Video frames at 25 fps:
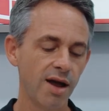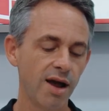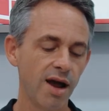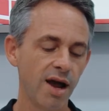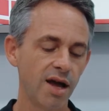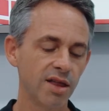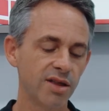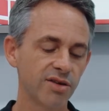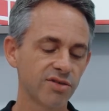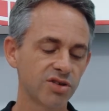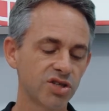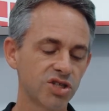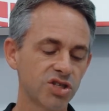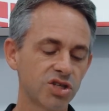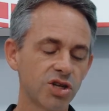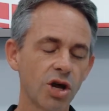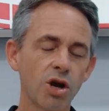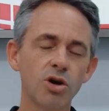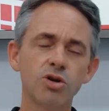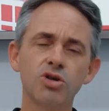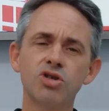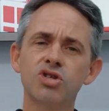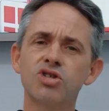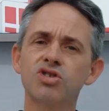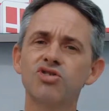and there is
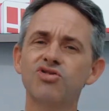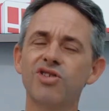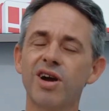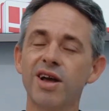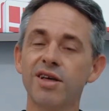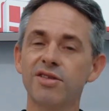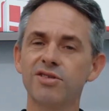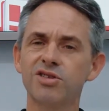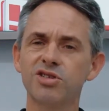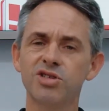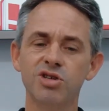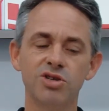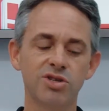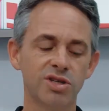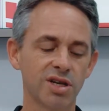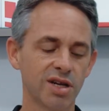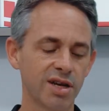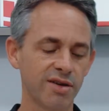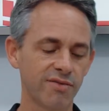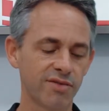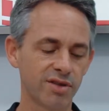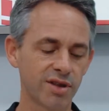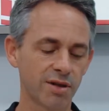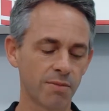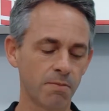no strength to
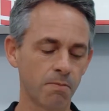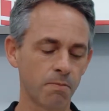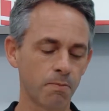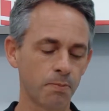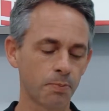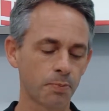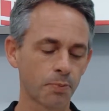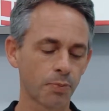deliver them.